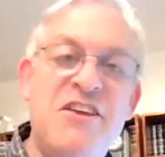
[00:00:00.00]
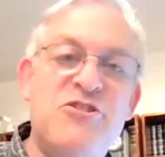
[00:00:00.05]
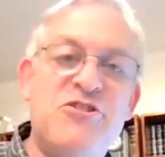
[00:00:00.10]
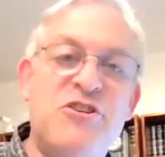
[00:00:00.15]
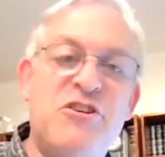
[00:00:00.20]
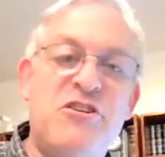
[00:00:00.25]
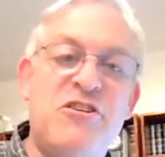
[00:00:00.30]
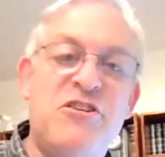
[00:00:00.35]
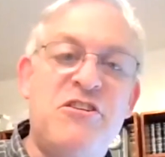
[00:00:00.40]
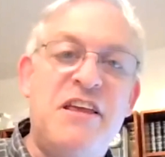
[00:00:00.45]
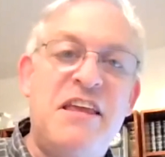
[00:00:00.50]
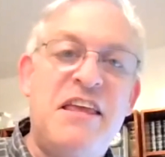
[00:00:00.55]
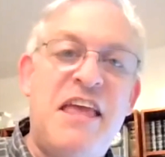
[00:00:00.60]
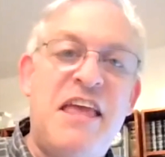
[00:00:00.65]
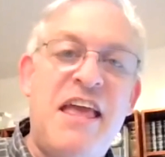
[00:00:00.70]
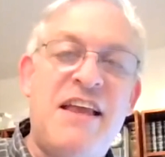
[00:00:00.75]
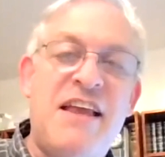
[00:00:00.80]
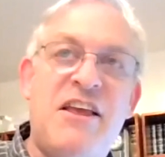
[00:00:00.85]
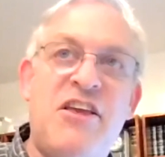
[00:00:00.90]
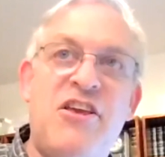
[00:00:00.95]
You certainly
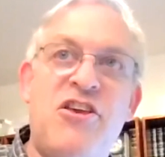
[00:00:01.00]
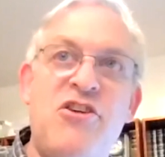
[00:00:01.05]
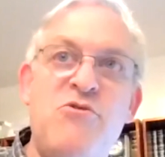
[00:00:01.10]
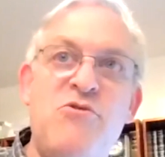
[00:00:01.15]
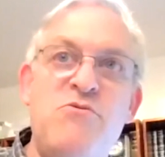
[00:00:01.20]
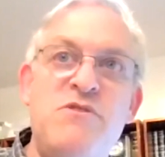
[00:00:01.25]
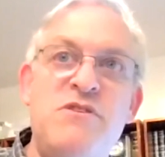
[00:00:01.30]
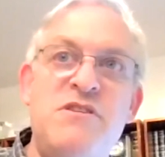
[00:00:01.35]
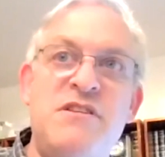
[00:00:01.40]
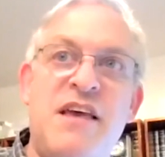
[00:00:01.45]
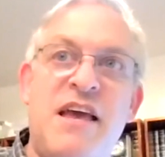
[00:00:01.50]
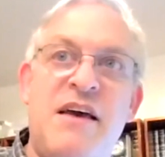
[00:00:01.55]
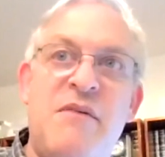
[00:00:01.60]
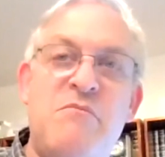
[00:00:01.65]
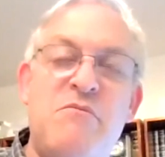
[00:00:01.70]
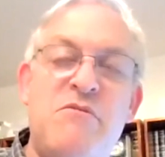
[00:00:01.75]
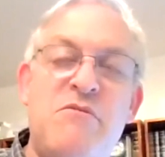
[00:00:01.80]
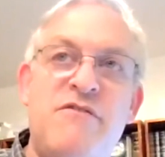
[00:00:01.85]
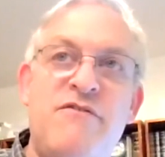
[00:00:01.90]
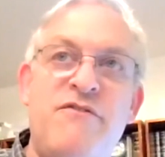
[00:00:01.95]
can't accuse
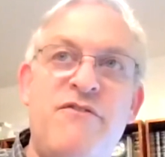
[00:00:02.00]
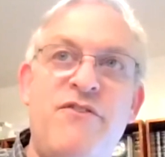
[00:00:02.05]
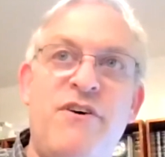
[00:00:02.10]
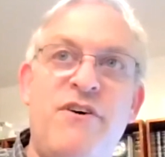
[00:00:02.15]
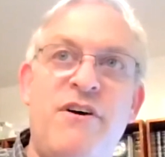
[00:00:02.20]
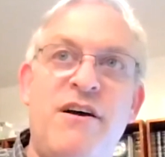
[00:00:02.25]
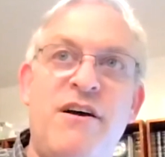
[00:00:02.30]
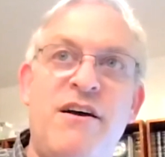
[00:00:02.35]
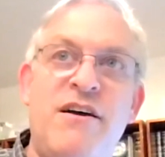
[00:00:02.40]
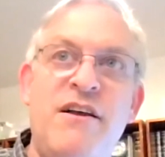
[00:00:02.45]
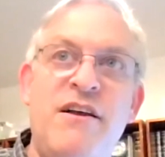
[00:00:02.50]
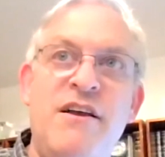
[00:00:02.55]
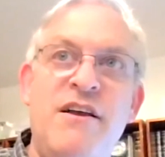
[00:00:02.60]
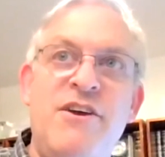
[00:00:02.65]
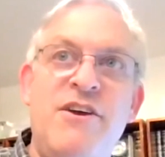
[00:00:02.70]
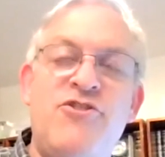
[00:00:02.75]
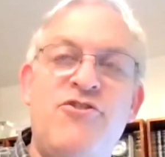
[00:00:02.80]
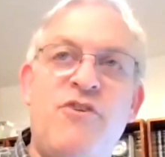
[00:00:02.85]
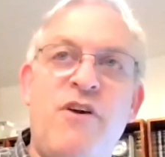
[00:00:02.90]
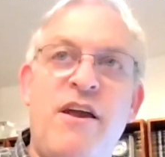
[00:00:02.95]
them of
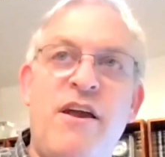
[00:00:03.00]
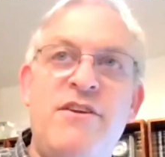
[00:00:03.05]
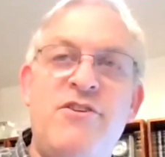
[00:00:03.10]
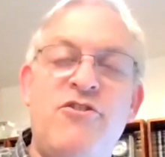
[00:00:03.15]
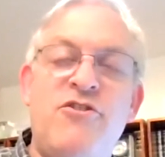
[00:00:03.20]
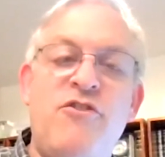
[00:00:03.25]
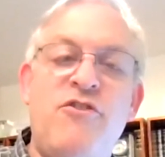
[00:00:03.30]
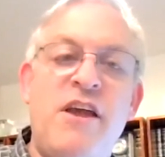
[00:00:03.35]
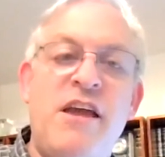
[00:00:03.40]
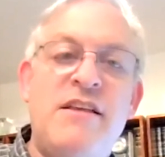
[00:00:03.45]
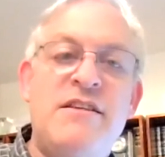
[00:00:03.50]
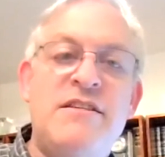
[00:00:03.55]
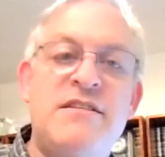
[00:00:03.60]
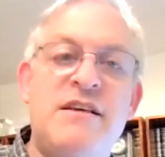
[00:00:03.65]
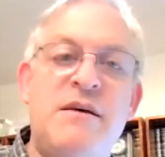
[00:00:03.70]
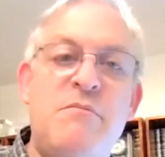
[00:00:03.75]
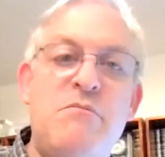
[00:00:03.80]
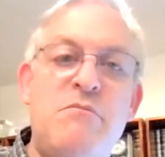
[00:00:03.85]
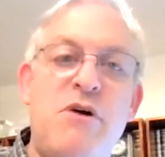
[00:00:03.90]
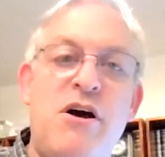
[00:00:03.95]
trying to
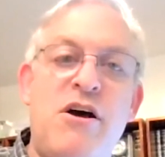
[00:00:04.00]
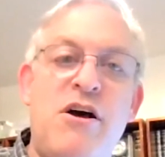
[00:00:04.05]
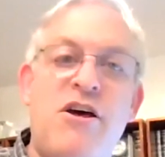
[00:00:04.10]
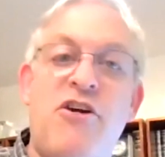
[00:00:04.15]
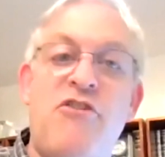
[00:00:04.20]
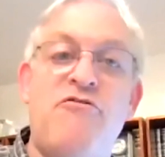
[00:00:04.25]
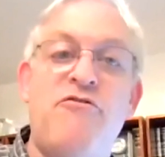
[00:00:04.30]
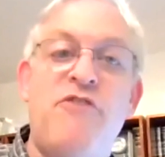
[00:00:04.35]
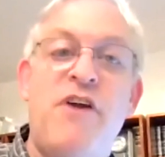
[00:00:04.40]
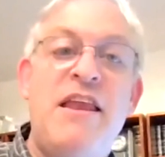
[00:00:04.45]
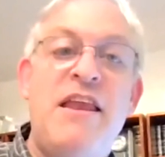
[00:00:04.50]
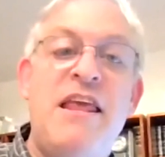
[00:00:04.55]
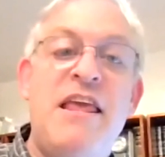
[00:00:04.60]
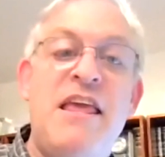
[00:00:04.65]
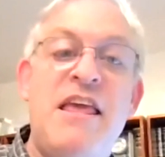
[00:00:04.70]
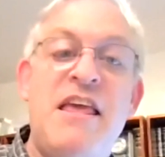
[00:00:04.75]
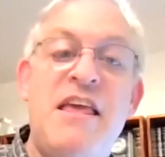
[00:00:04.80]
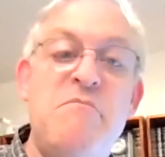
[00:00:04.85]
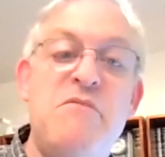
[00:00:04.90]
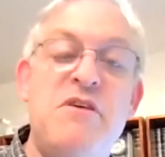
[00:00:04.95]
create some uh,
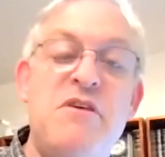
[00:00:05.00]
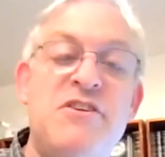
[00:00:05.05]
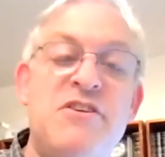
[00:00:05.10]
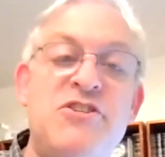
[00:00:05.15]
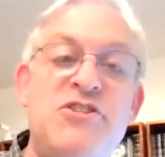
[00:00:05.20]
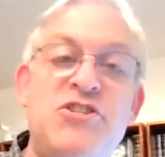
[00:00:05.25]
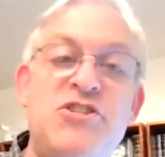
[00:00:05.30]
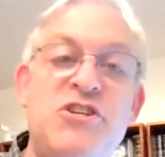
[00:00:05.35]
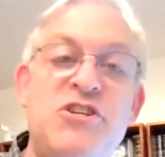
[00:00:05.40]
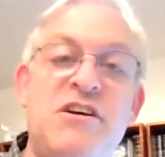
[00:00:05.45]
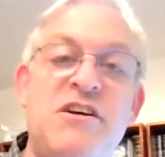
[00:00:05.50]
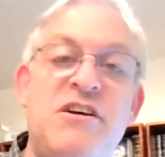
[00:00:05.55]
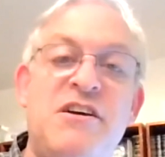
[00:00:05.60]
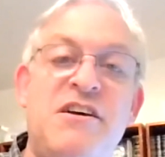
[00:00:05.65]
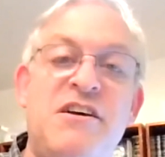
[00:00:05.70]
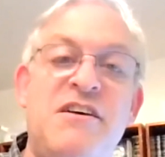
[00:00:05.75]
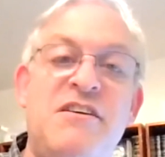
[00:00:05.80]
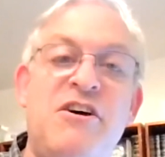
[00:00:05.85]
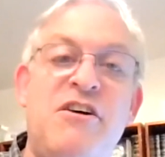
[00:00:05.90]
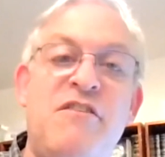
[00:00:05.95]
Haredi image
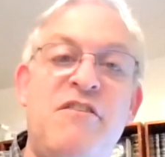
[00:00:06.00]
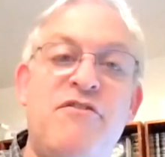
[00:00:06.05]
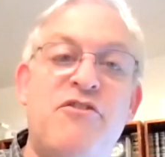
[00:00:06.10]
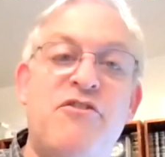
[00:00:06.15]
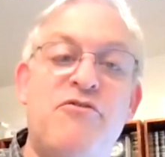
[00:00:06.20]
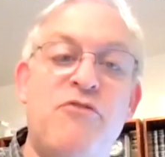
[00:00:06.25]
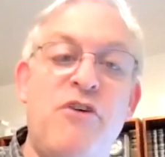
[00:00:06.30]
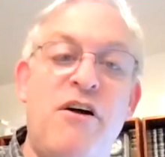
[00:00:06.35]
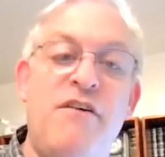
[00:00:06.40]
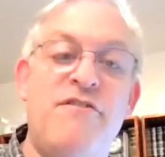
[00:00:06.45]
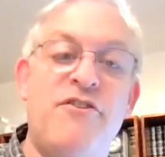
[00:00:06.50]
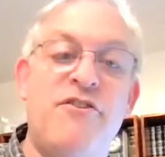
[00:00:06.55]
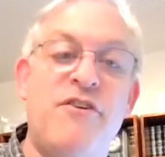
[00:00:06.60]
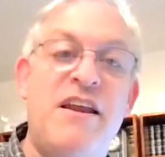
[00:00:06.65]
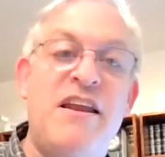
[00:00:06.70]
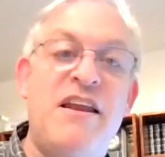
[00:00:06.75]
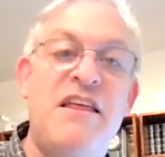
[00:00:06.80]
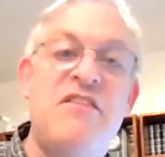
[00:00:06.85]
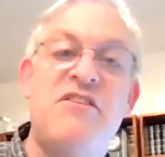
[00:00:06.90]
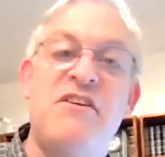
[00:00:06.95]
of the Rav
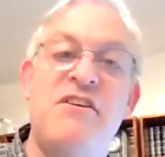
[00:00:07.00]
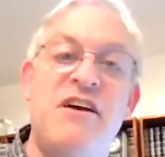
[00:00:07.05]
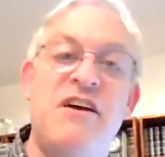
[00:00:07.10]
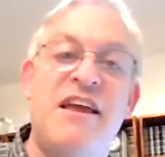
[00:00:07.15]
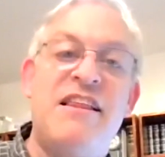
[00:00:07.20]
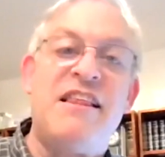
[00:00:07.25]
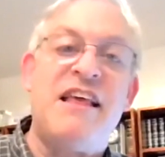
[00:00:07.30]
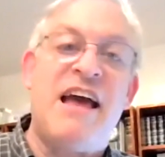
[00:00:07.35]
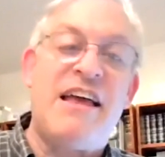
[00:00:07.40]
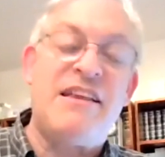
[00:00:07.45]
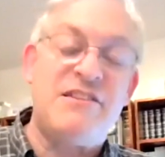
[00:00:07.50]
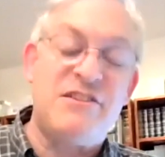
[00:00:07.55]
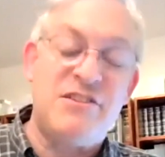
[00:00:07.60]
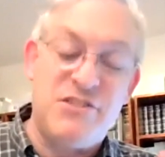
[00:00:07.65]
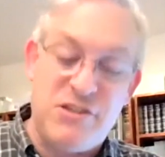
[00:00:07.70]
or anything like that.